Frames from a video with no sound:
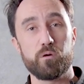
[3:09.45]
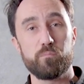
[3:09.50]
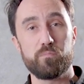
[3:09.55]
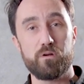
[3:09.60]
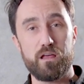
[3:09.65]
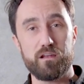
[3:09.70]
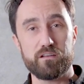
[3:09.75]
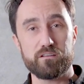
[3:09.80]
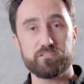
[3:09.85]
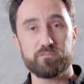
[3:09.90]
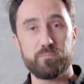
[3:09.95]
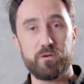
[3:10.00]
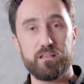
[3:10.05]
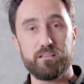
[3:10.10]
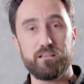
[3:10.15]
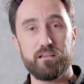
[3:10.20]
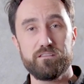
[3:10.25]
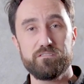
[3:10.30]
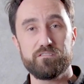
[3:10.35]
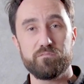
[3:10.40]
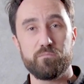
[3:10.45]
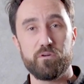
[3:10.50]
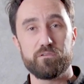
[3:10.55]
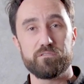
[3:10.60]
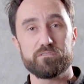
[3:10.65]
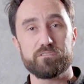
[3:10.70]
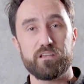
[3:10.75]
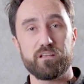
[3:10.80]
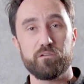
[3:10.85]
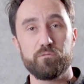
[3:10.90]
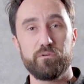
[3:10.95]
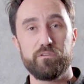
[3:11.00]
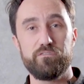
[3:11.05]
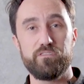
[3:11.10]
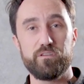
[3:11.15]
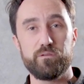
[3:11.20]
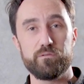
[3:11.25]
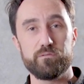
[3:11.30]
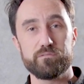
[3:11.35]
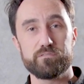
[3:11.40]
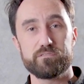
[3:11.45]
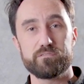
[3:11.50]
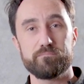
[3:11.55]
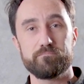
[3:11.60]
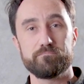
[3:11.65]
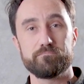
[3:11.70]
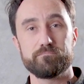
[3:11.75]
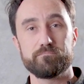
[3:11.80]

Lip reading: product spotlights and motorcycle reviews.